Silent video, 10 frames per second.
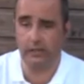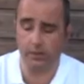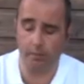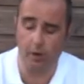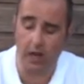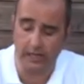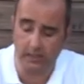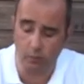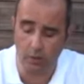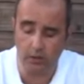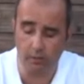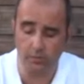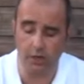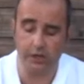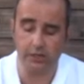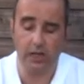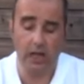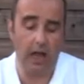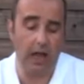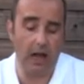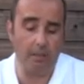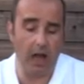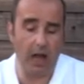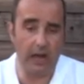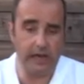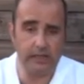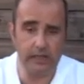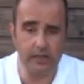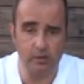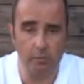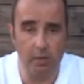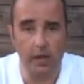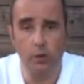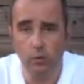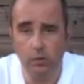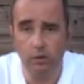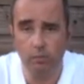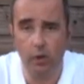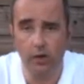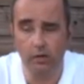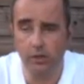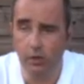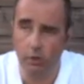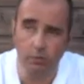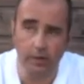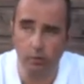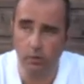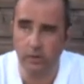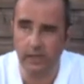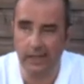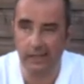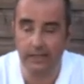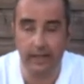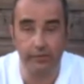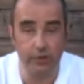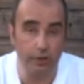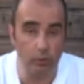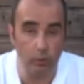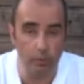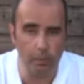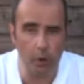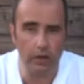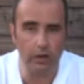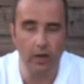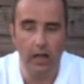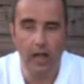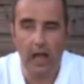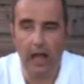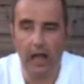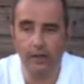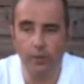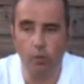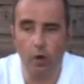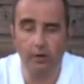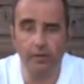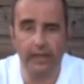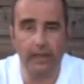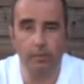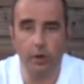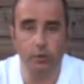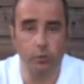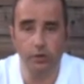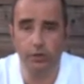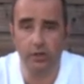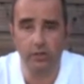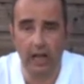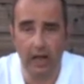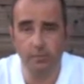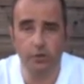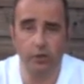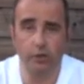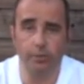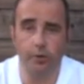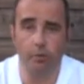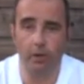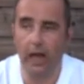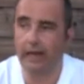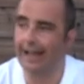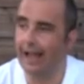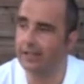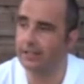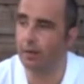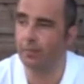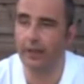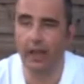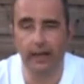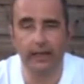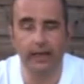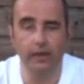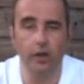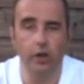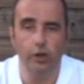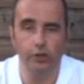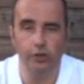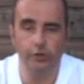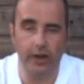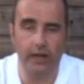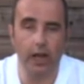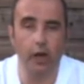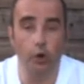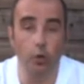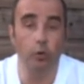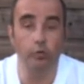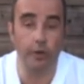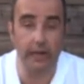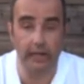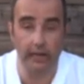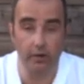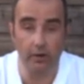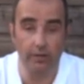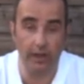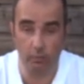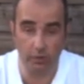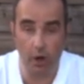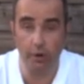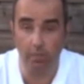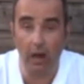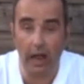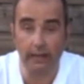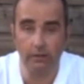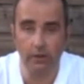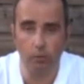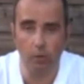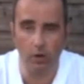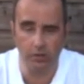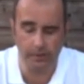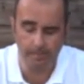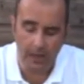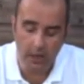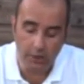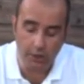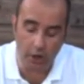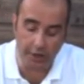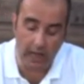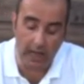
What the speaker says: surprised at what comes out. I did it on my own boiler at home. It was a 7-year-old boiler, and the water that came out was just absolutely pure black. It's something akin to draining an old radiator. That was how black that it was. Now,